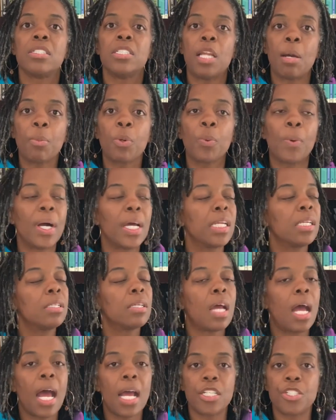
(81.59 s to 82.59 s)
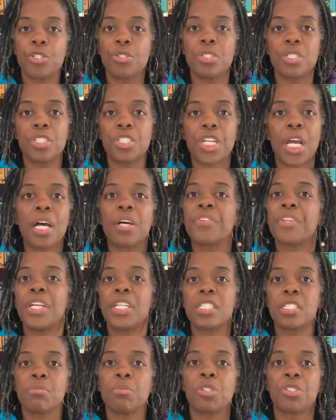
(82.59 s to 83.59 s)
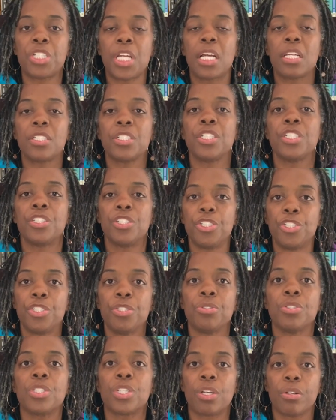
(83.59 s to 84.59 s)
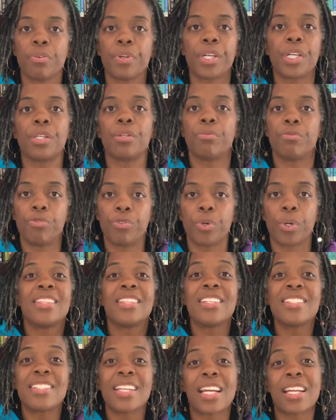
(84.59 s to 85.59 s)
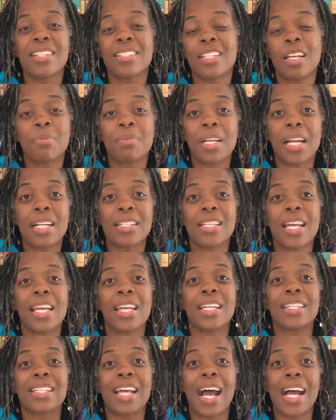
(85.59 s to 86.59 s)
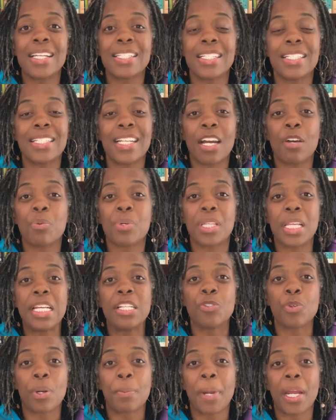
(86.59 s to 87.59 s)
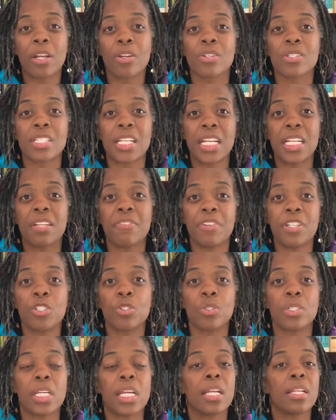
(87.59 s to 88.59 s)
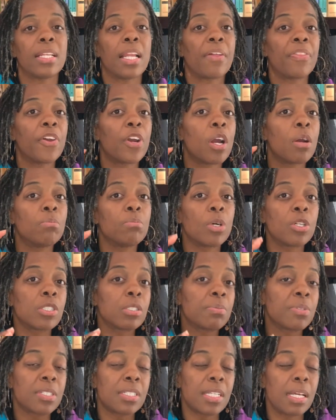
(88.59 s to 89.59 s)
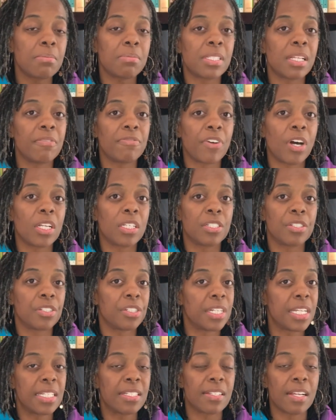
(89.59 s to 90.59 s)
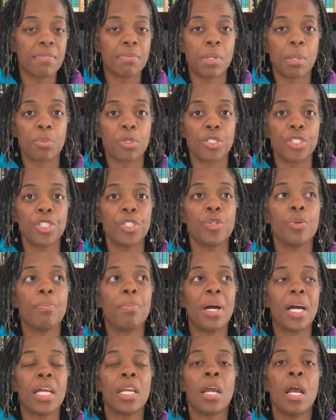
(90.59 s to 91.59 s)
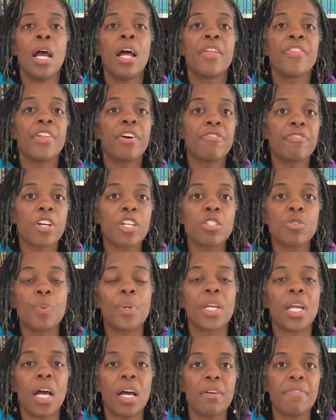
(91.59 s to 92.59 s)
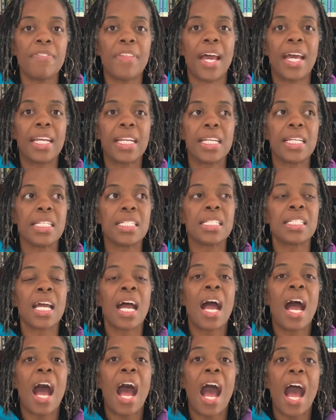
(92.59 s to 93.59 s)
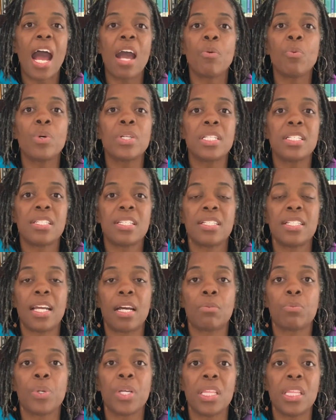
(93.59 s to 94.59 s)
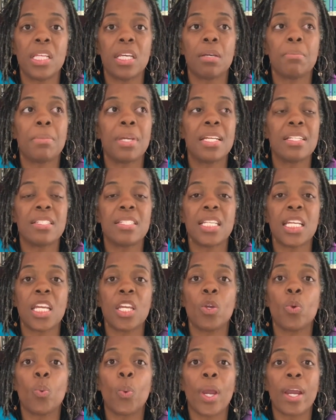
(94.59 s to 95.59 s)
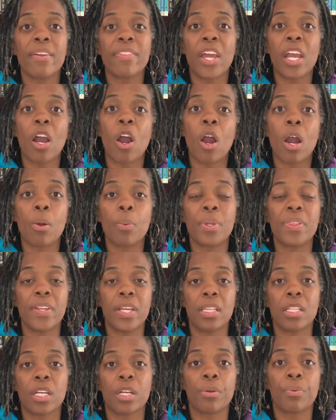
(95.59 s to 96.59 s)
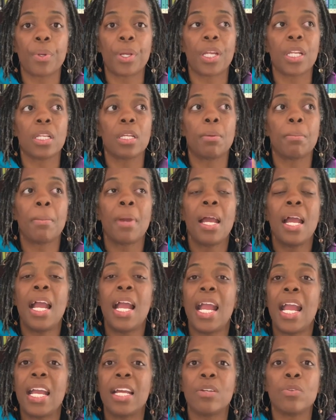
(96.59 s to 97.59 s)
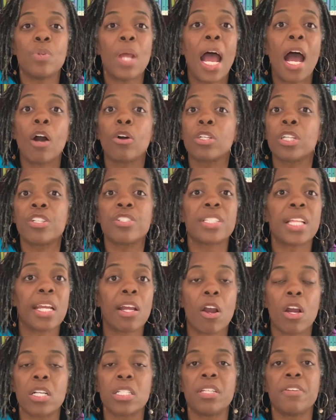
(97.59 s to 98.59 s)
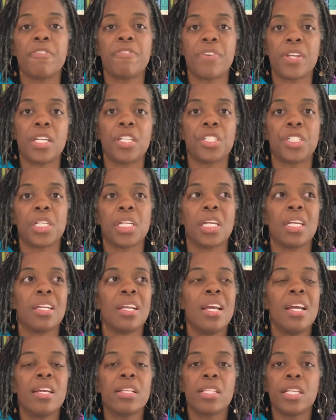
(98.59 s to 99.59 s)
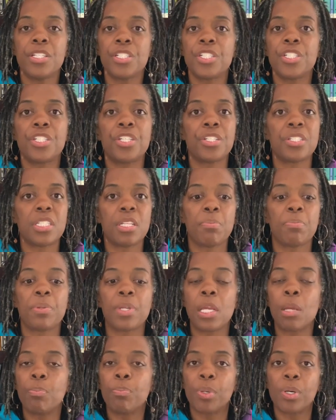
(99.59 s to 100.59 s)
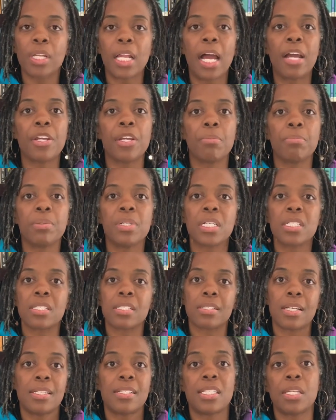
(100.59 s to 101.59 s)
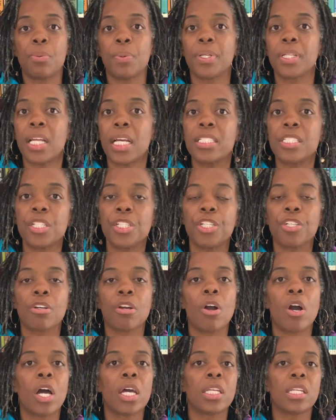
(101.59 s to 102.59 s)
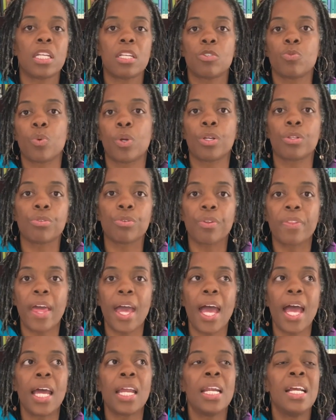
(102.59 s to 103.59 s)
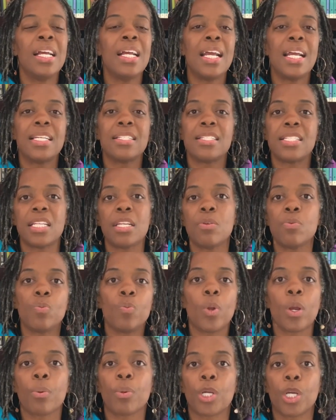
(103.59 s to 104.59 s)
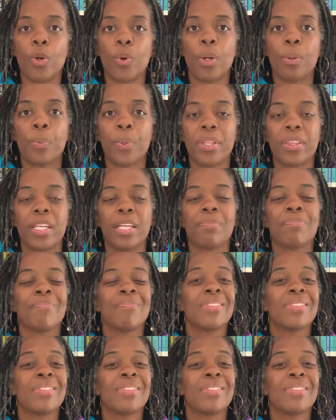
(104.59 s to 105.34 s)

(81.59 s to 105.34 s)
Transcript: Number one, I choose the child that is the most challenging to choose curriculum for. The second step that I take is I sit down with each one of my girls individually. Now there are multiple steps that fall underneath step number two, but the first one of that is I want to sit down with them and see where they are within the curriculum and how close they are to finishing it. This is just simply pull out your books. Let's see what lesson you're on. Let's work through that and see where we're going with it.